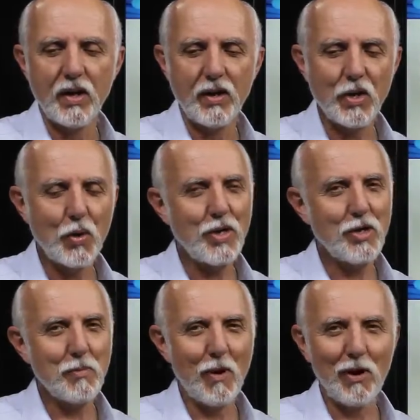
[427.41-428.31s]
No need to
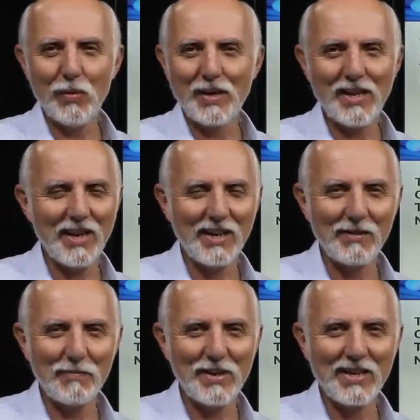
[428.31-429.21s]
borrow a king
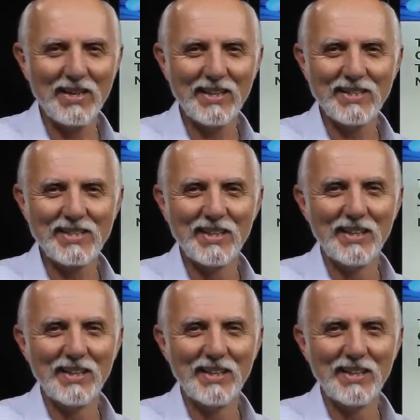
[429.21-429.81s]
because